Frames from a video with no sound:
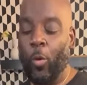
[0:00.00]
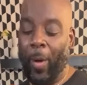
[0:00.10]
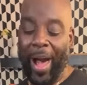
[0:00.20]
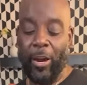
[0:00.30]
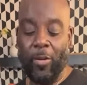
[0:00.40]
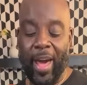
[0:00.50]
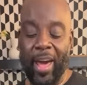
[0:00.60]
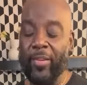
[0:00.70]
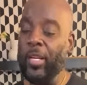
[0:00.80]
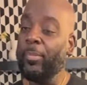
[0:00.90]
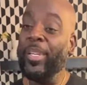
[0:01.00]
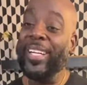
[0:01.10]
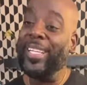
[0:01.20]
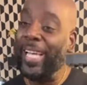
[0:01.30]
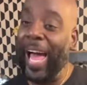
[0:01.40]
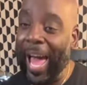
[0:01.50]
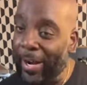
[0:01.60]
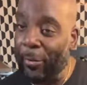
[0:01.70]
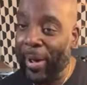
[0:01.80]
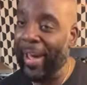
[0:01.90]
Why I don't have it? Because I
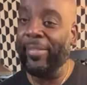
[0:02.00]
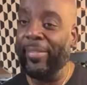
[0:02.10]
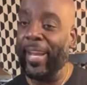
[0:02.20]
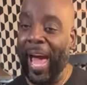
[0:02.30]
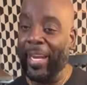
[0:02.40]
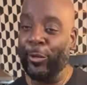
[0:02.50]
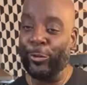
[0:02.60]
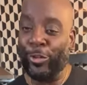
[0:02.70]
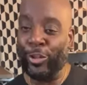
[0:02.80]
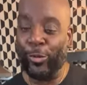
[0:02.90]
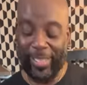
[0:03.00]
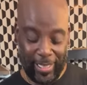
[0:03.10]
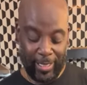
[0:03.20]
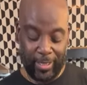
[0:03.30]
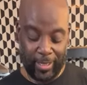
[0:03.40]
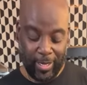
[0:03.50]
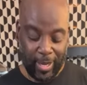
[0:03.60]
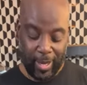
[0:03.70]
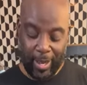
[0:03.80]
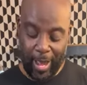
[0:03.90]
don't have it. I didn't go to the store and get none.
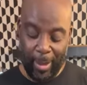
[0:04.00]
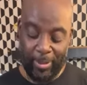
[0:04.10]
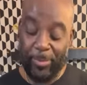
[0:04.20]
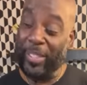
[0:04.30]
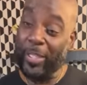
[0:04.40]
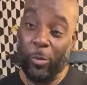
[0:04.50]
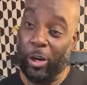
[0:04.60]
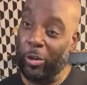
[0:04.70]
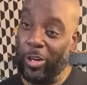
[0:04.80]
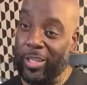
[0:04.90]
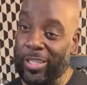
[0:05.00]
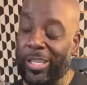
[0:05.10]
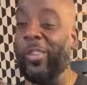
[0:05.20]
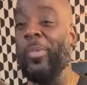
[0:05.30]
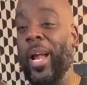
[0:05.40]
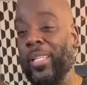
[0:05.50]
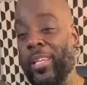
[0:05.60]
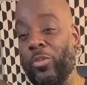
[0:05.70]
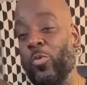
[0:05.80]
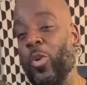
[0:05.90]
I was busy working on other stuff. But I'll
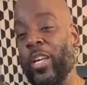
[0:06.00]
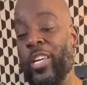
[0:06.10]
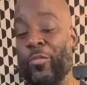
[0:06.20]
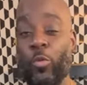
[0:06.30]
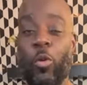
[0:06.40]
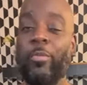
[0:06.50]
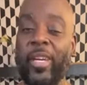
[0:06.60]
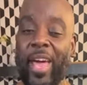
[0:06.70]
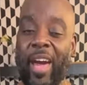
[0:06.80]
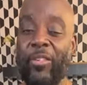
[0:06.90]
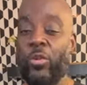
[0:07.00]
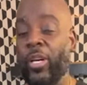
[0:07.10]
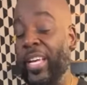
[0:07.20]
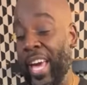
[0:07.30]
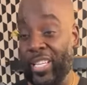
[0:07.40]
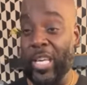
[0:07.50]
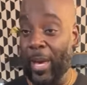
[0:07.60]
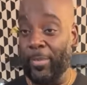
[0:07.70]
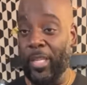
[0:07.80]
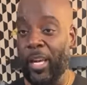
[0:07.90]
tell you what, if you want me to have it, you can Cash
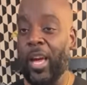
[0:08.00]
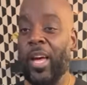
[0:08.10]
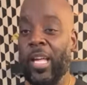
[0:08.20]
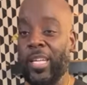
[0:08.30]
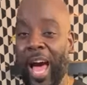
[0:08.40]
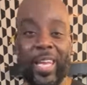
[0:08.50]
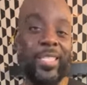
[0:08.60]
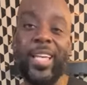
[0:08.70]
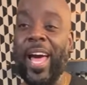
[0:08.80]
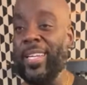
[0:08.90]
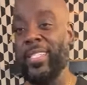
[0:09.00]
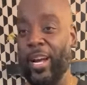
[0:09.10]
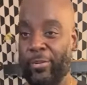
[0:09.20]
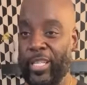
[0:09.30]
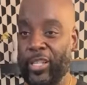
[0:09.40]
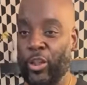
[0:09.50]
App me dollar sign Darius